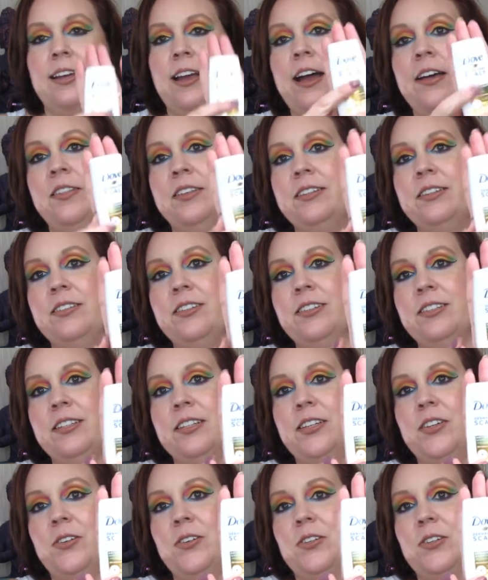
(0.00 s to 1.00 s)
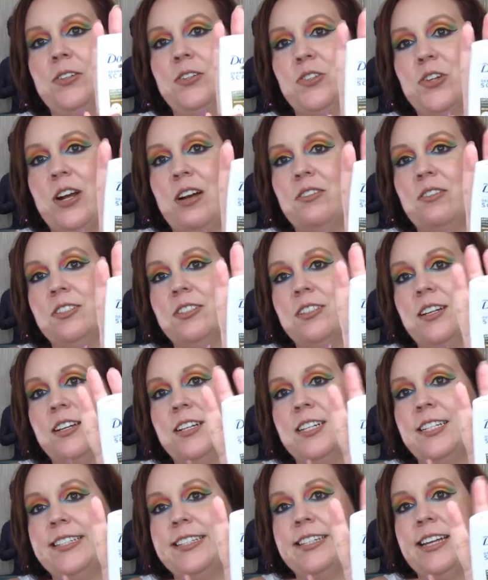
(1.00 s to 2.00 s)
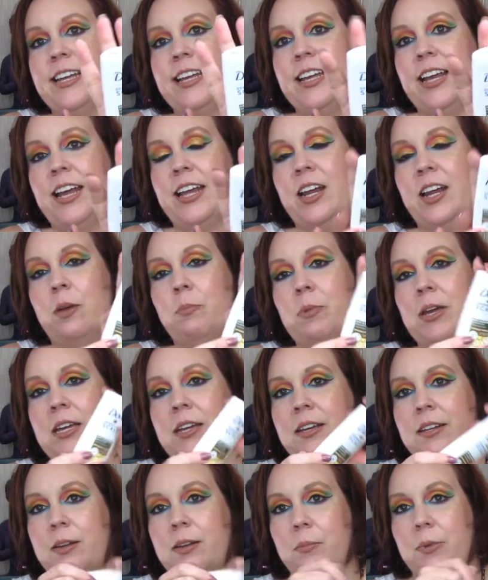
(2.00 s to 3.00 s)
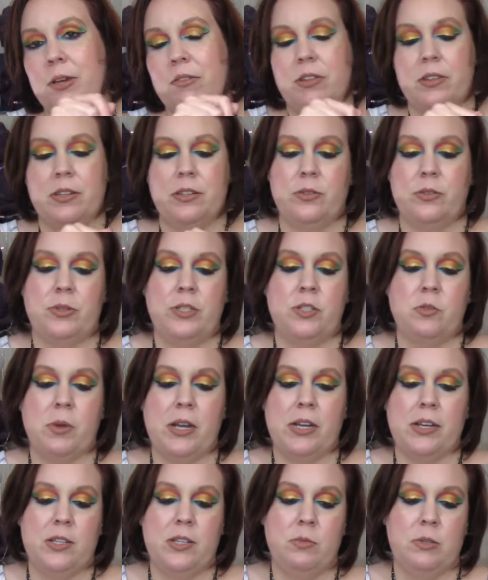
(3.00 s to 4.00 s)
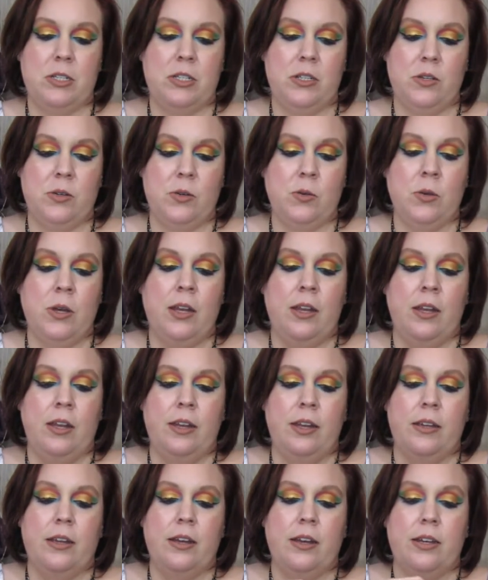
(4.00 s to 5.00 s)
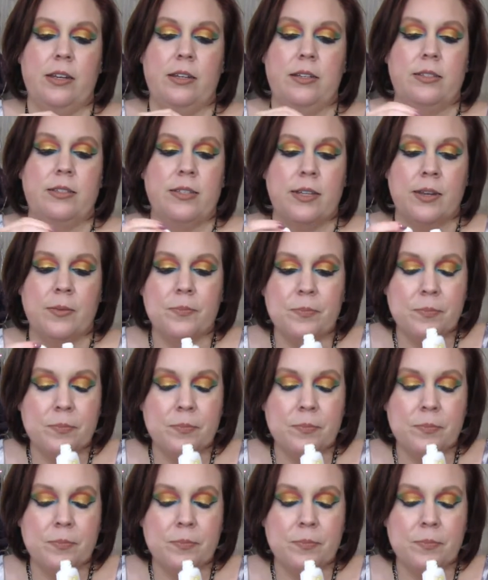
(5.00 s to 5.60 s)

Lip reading: And this is just a cute little travel size, and I may end up giving this one to my husband too, because,